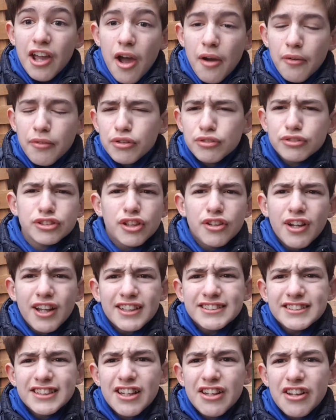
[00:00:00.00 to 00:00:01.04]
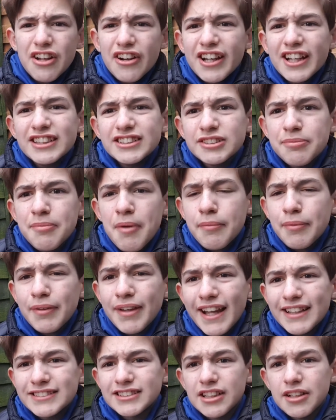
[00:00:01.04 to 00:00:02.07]
I would also like to look into maybe
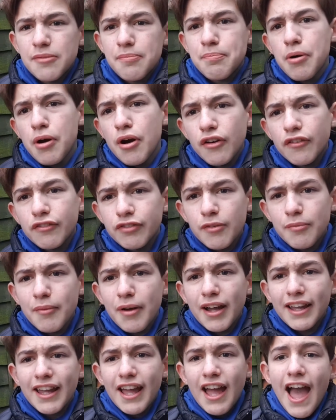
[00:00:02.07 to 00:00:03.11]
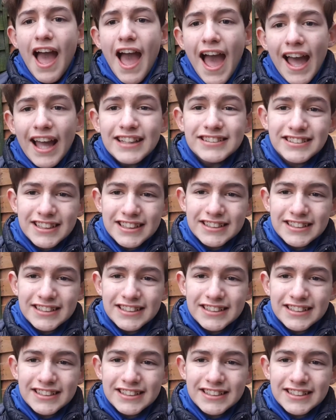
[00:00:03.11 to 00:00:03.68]
getting a puck for my axe